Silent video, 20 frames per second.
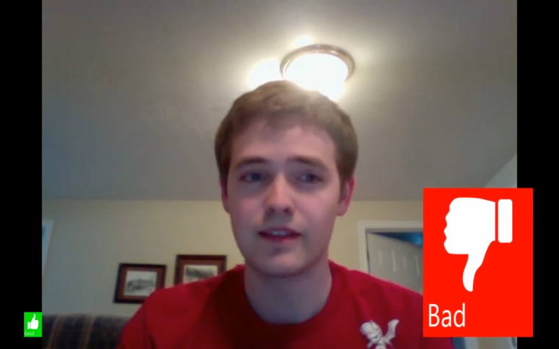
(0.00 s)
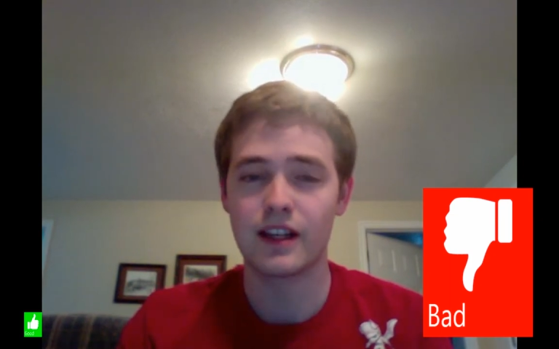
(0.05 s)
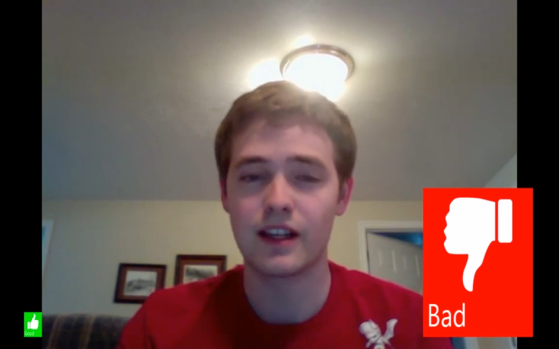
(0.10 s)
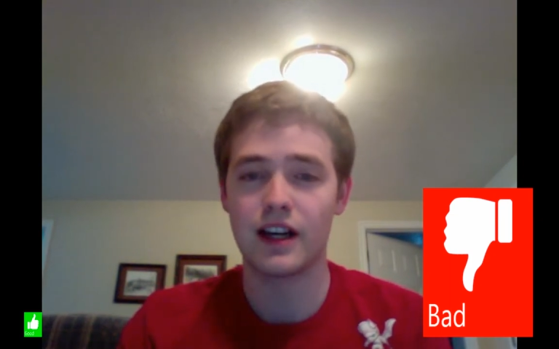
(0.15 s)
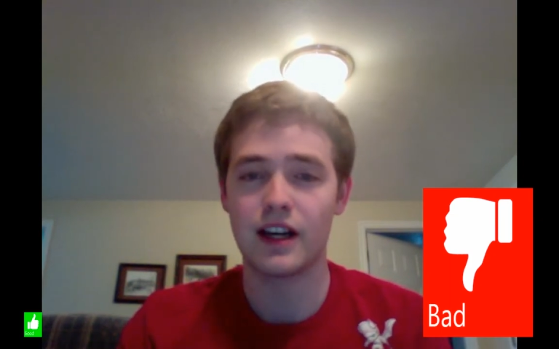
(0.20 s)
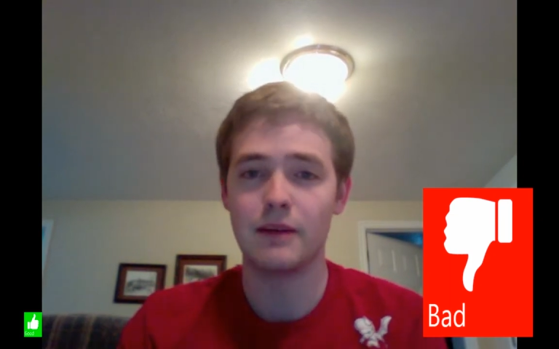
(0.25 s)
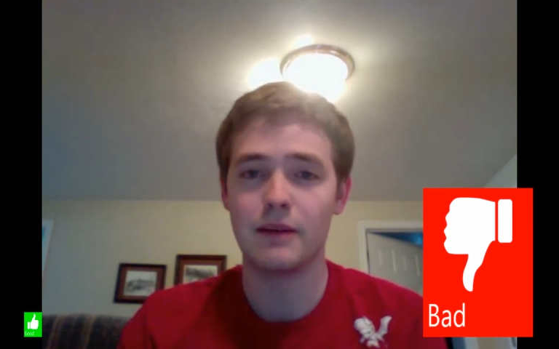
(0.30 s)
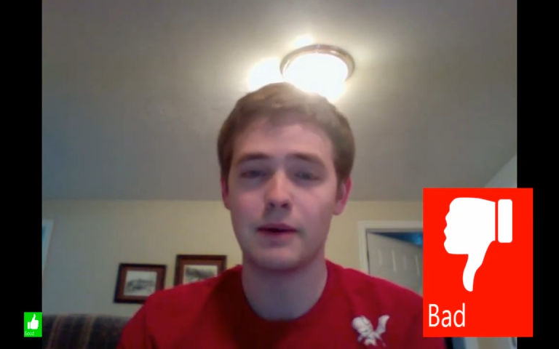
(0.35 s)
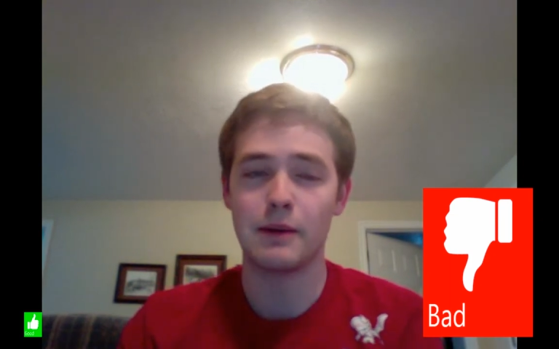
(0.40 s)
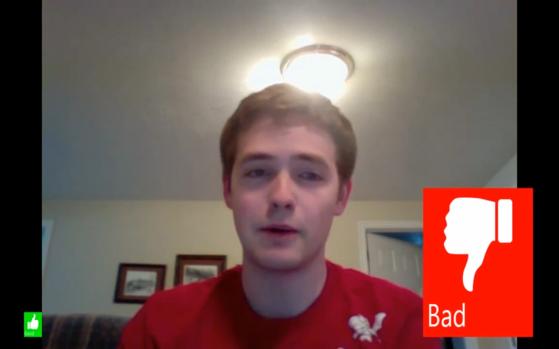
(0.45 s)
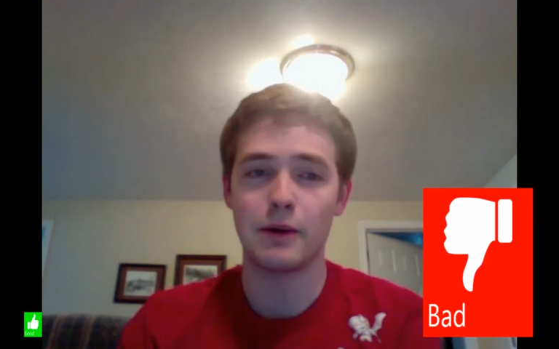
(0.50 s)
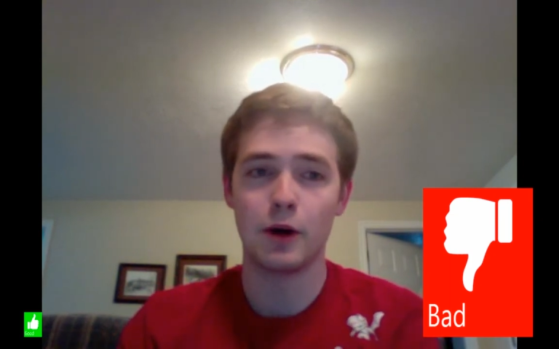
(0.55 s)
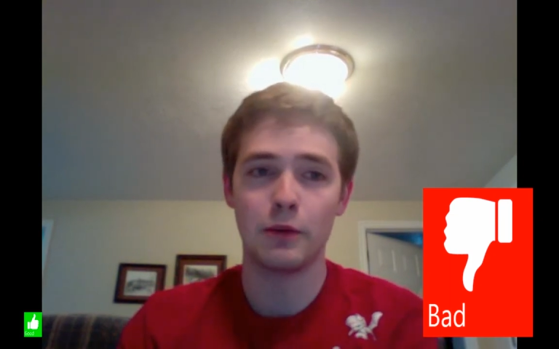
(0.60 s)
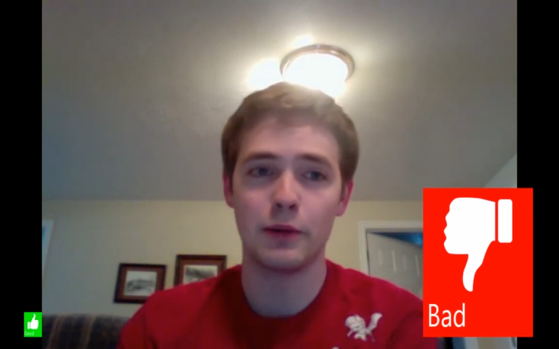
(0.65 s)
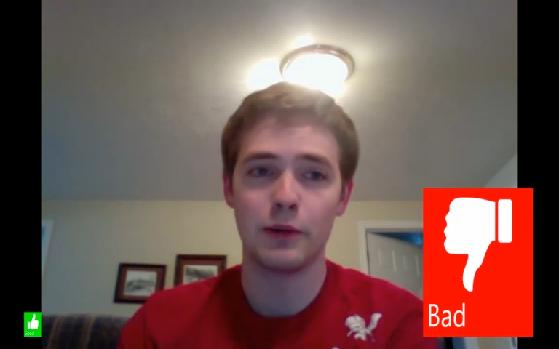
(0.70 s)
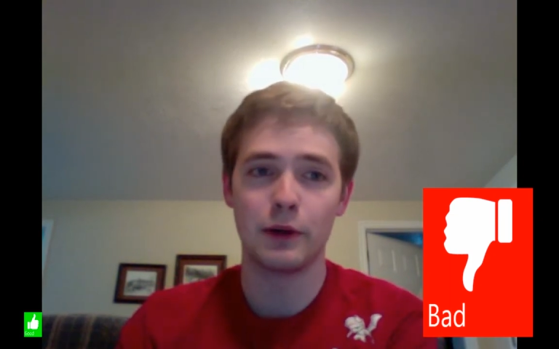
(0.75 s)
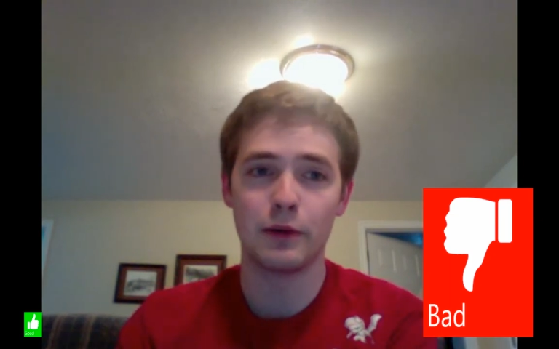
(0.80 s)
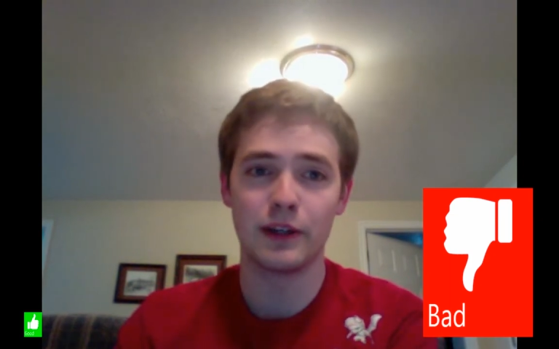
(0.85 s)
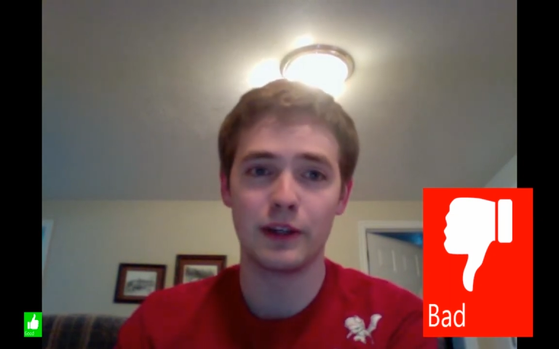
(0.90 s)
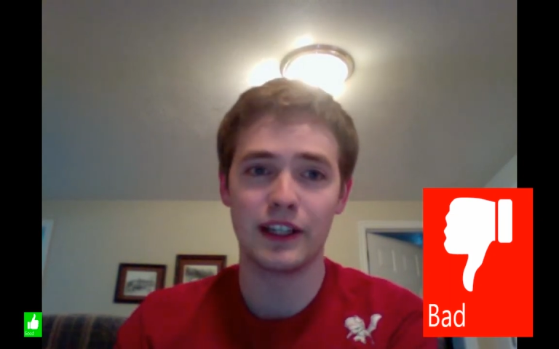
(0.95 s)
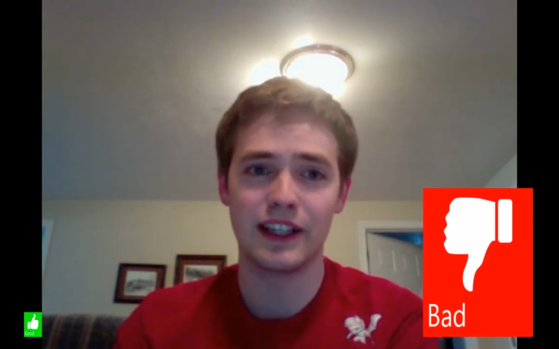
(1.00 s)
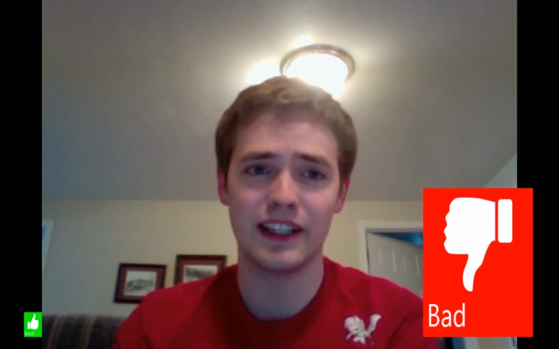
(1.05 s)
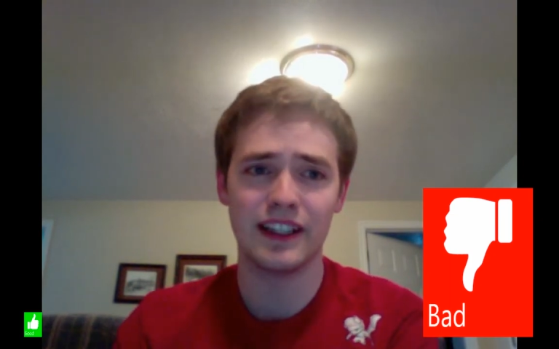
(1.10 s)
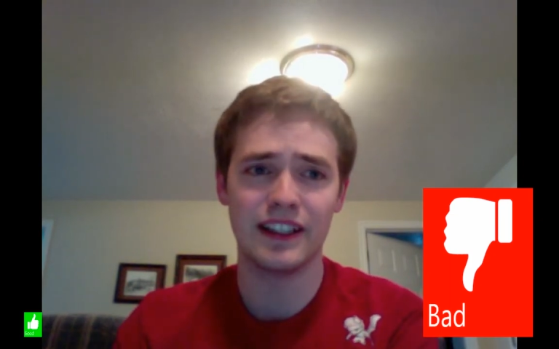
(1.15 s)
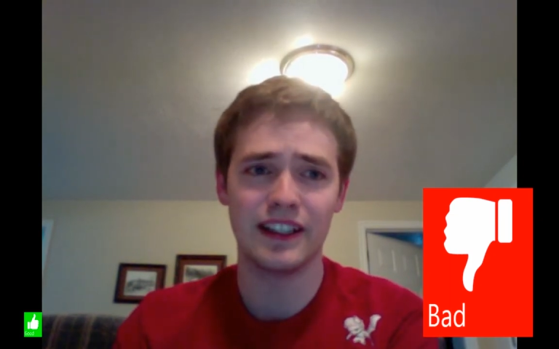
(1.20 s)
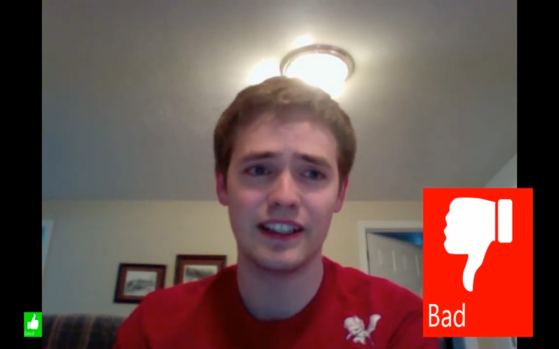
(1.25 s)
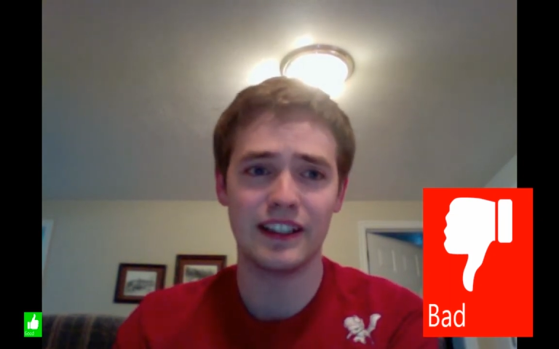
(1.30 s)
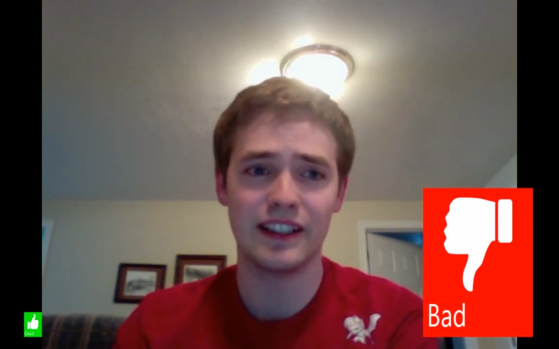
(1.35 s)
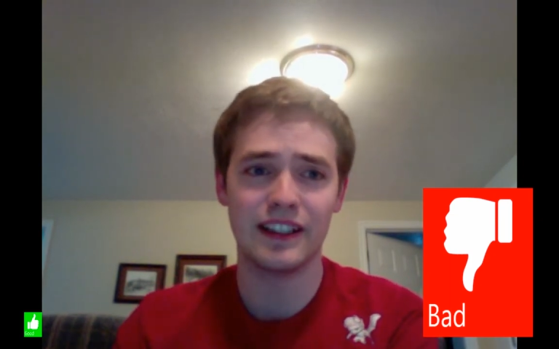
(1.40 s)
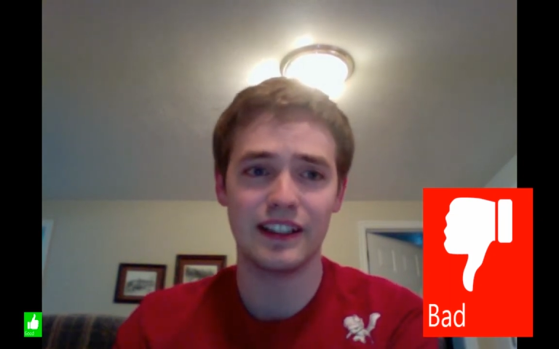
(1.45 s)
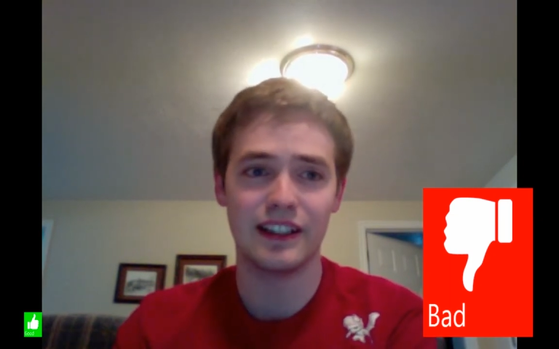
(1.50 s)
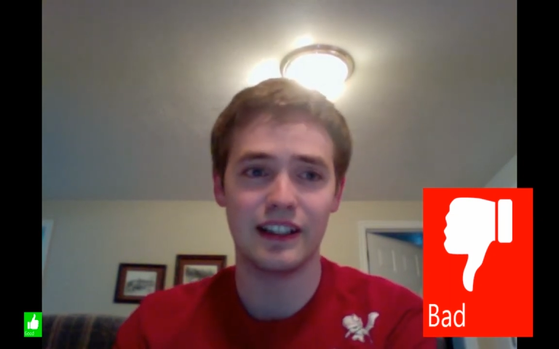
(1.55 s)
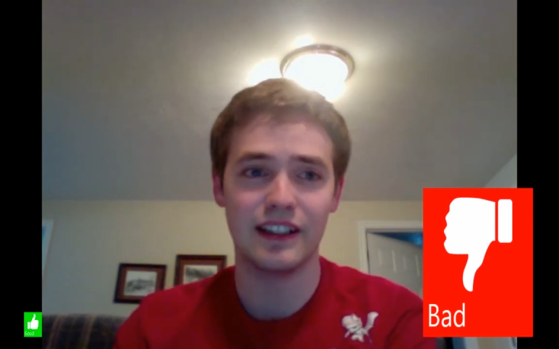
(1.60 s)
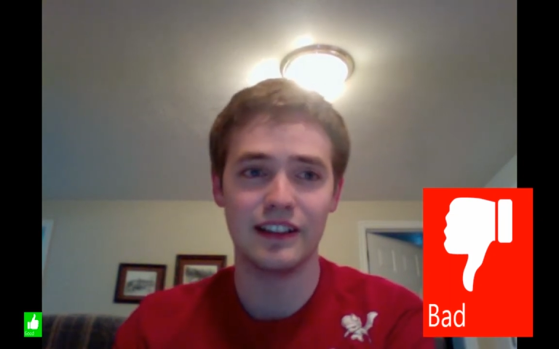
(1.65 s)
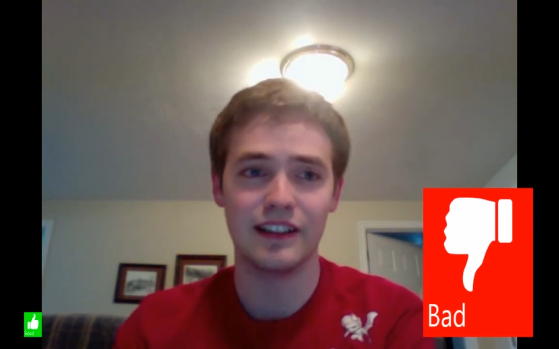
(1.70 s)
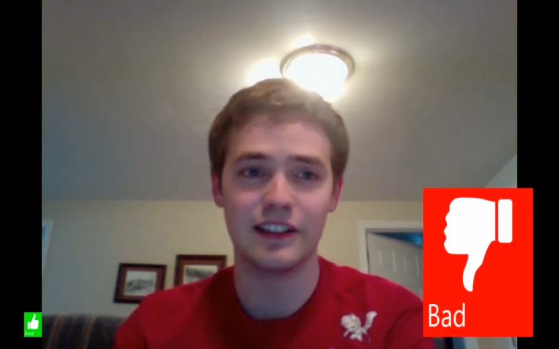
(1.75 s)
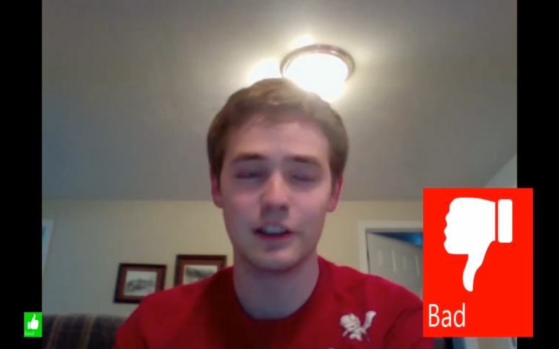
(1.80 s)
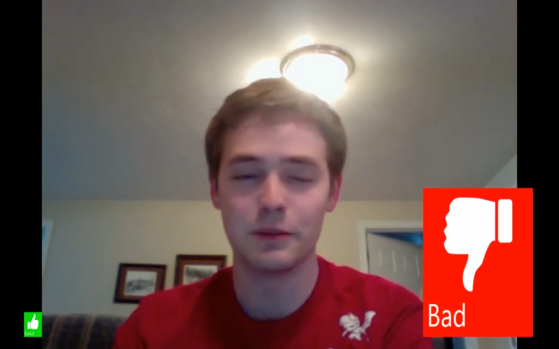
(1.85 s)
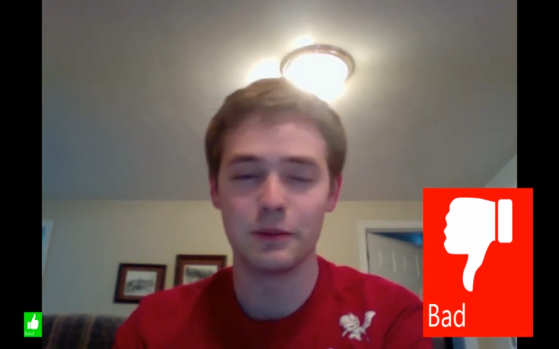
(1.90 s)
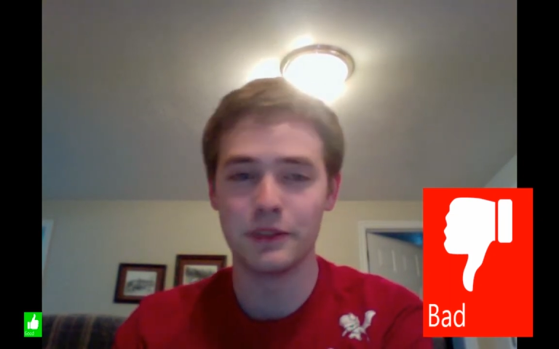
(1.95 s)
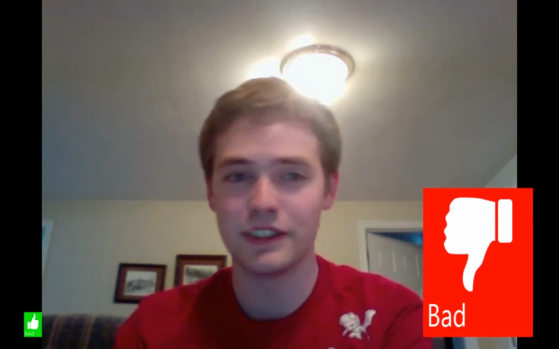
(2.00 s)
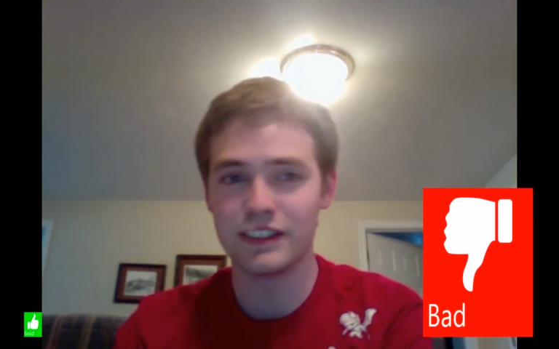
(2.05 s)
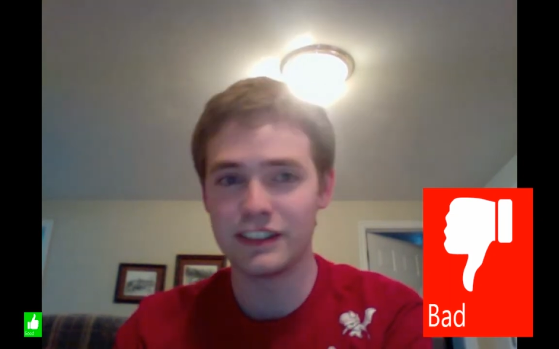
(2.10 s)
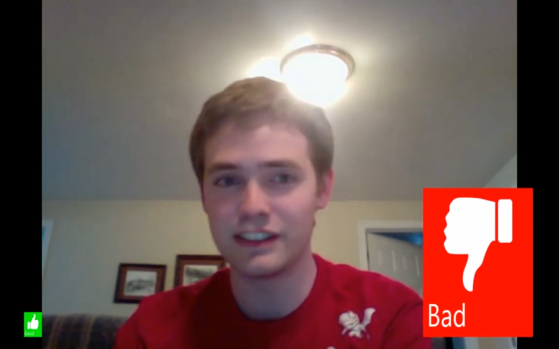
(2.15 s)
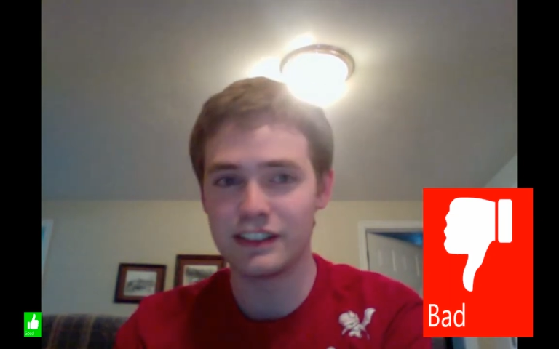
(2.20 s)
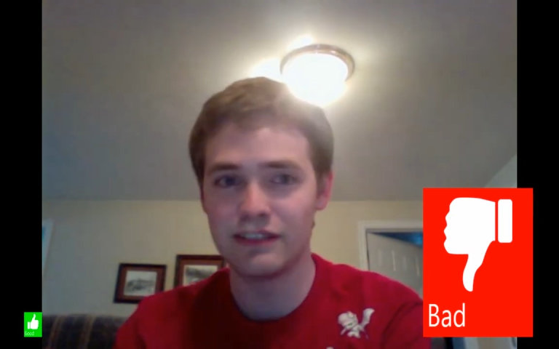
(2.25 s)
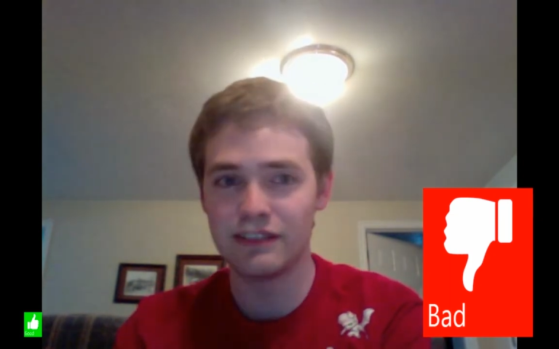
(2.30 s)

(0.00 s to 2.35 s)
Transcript: Um, I'm hoping we get a little bit